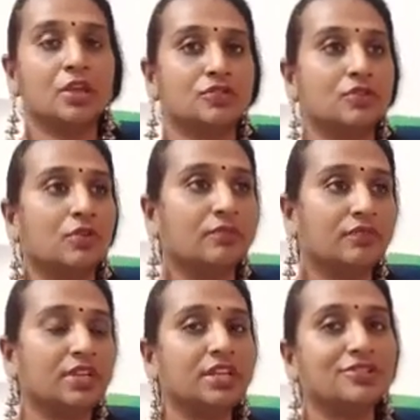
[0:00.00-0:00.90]
So
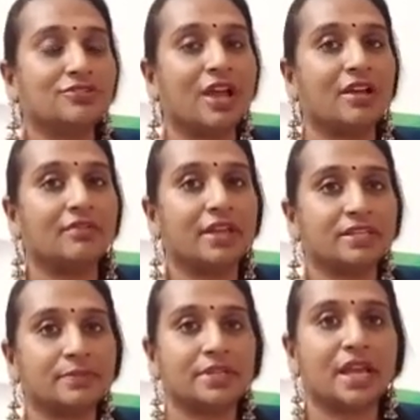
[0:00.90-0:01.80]
we need to have
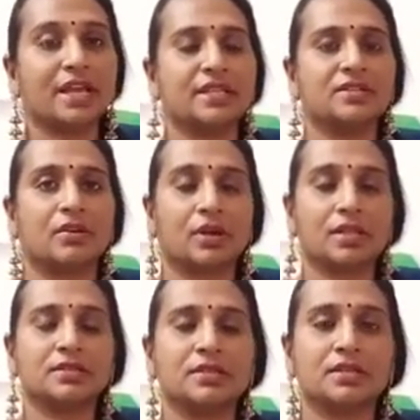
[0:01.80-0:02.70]
expertise or
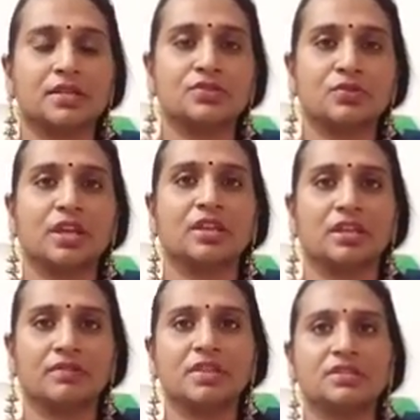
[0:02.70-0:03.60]
consultants who can
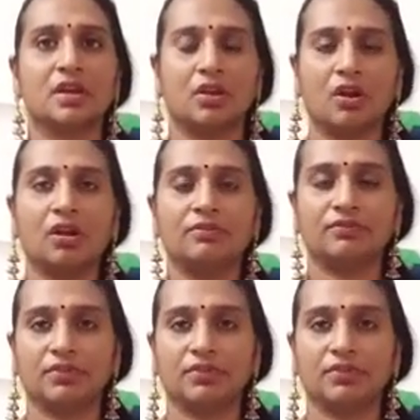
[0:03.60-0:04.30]
give us a lot of